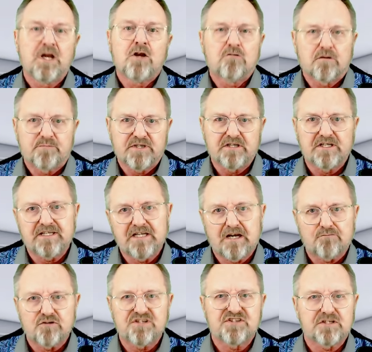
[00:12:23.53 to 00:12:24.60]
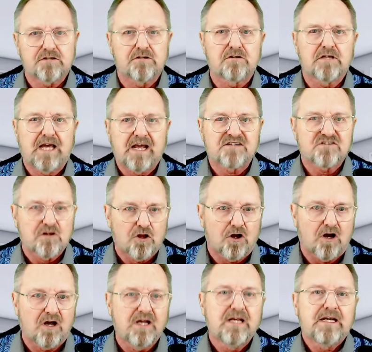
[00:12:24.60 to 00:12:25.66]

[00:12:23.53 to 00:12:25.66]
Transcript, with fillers: repealing every single last law,